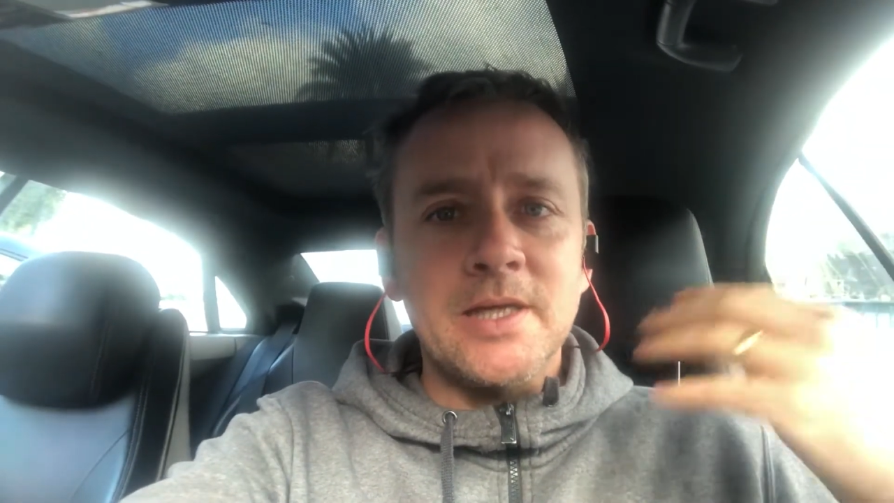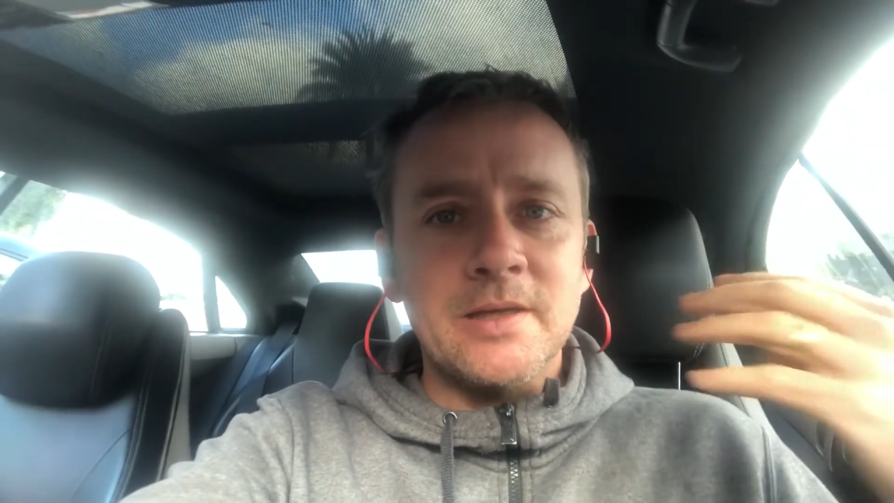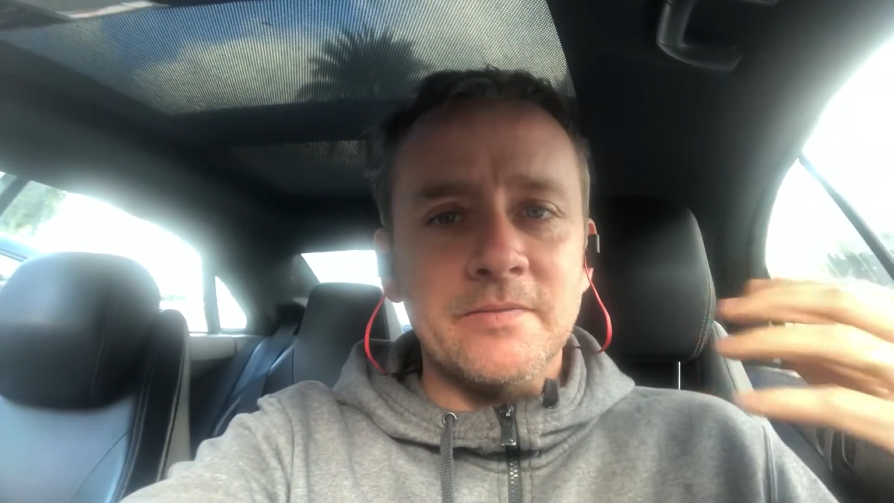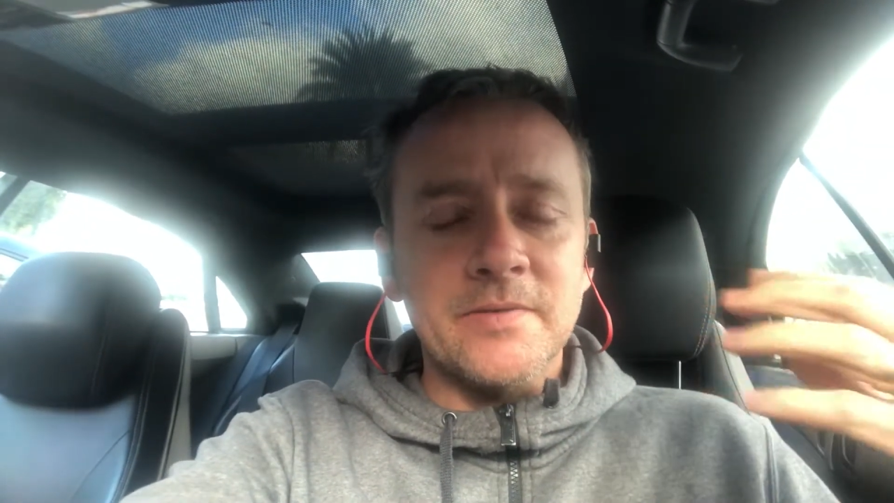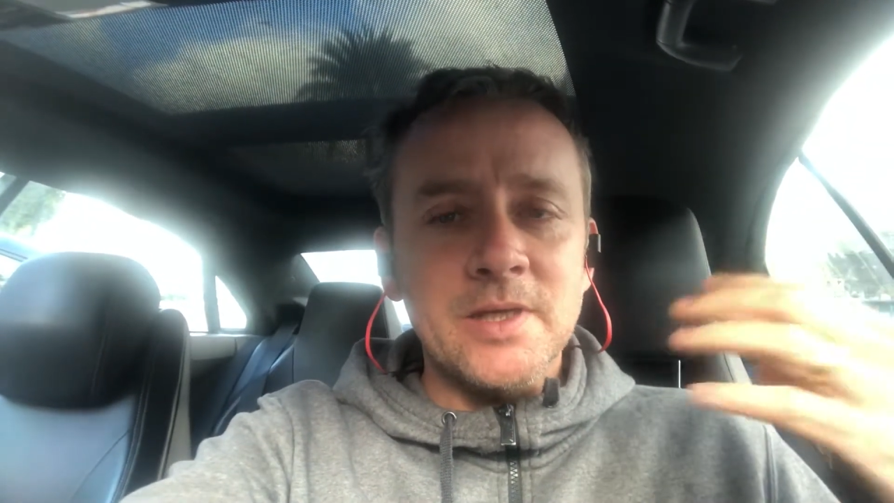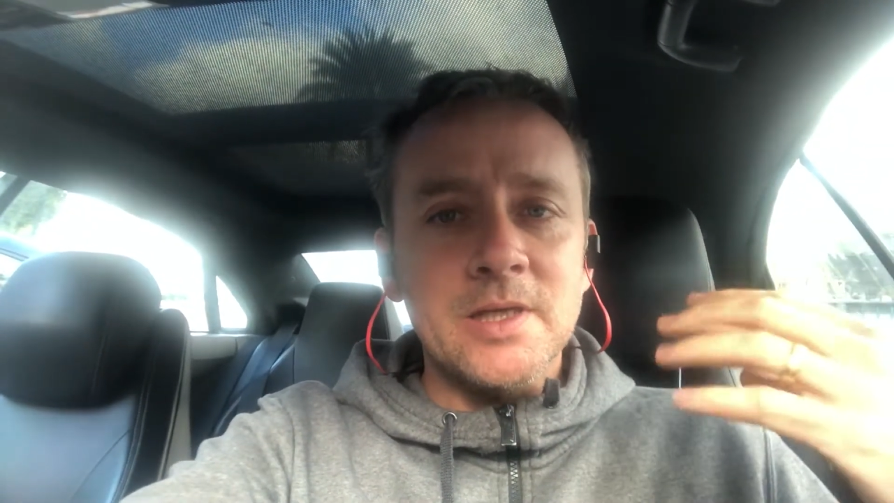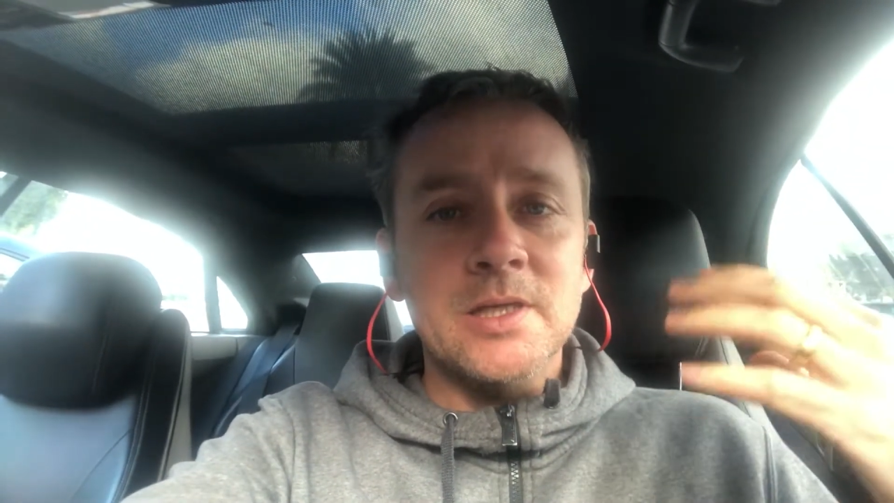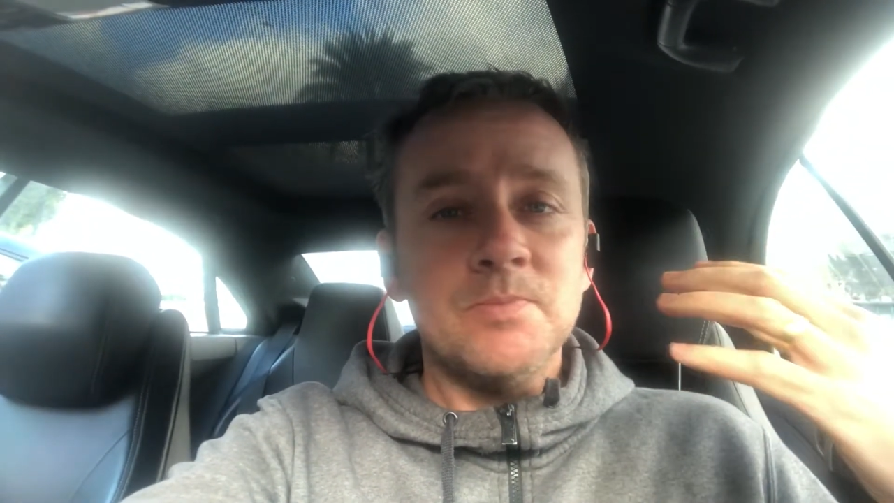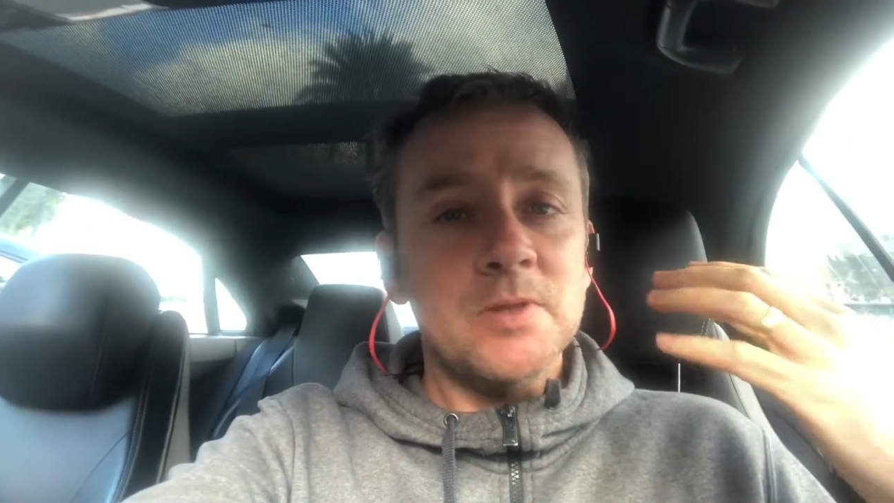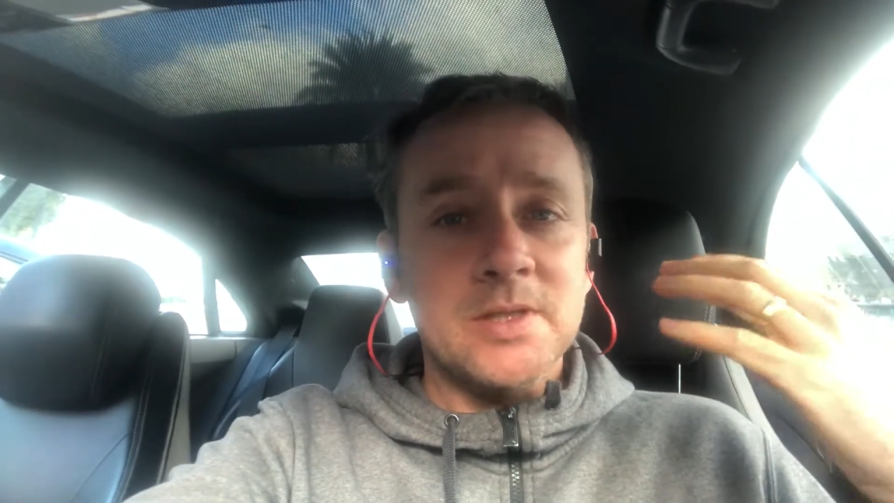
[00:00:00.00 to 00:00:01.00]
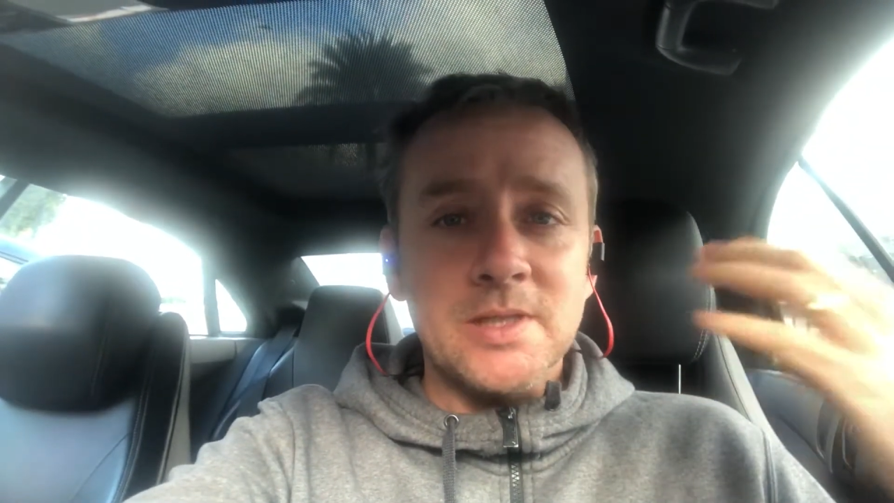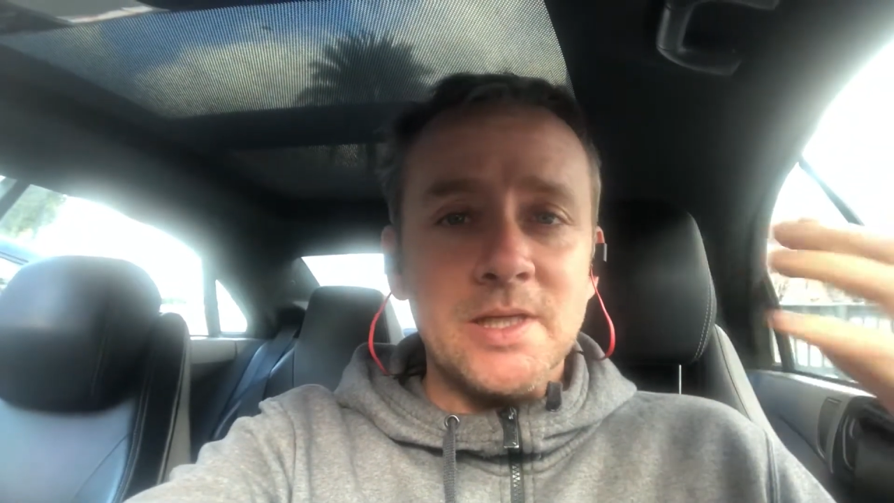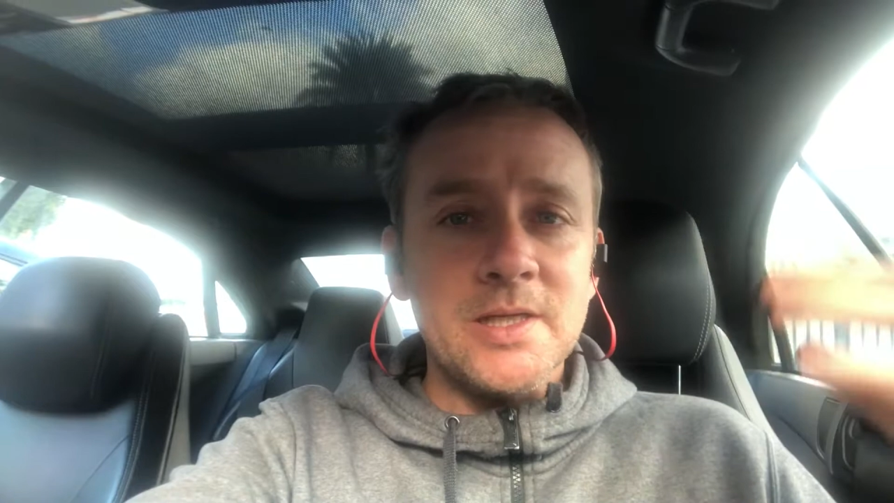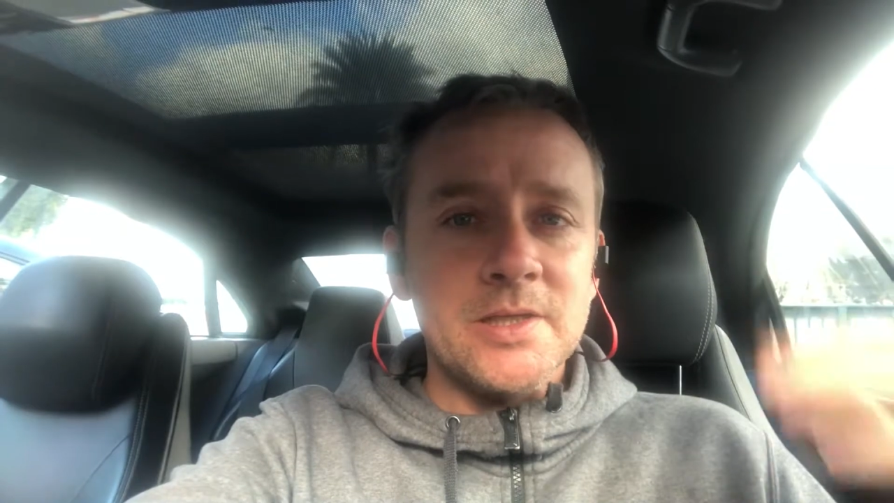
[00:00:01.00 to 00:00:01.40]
had it for years, but today